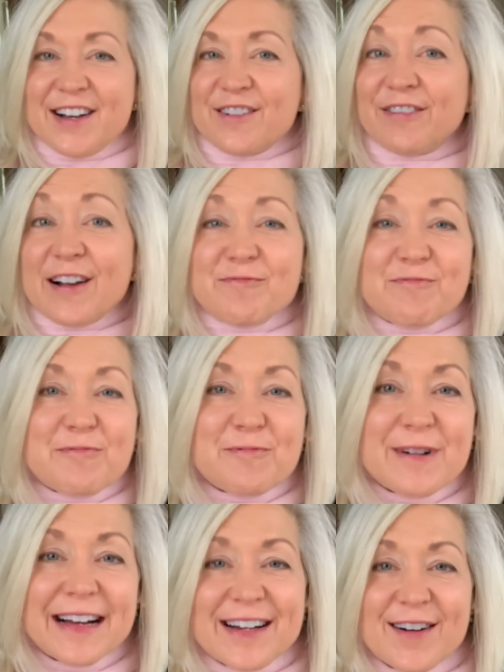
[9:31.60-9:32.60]
Friend,
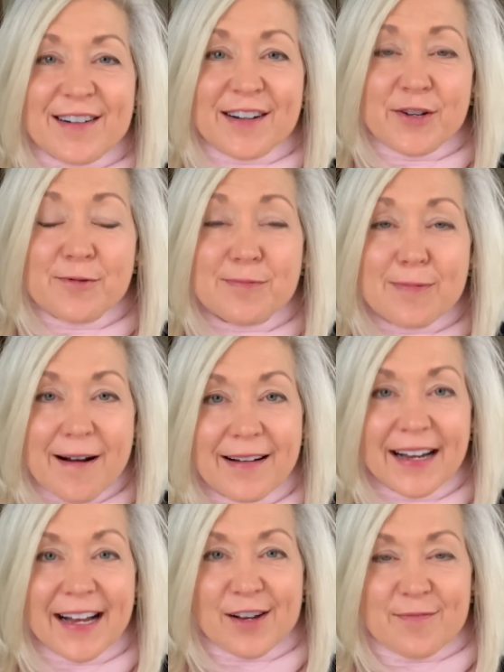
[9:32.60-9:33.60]
what are you
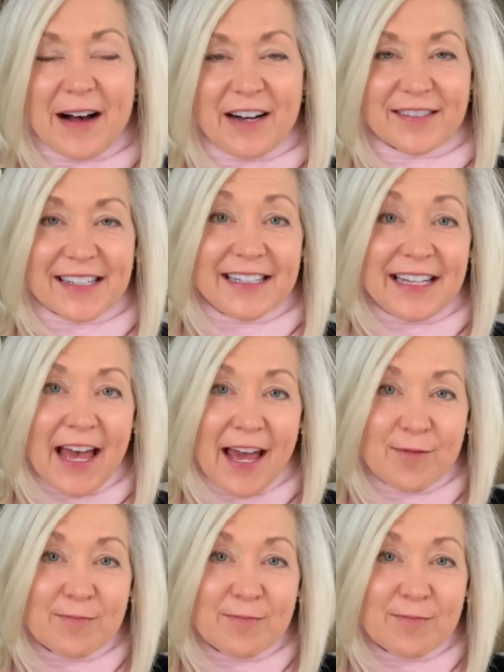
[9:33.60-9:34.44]
worrying about today?